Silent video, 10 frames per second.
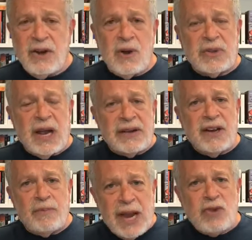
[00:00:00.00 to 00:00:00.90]
No, the
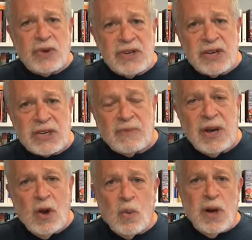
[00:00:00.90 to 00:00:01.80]
idea of
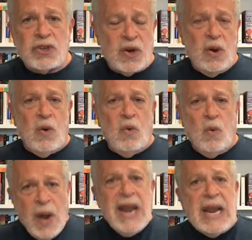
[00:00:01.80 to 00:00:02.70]
patriotism was
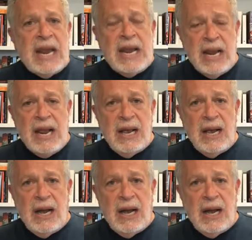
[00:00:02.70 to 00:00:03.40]
we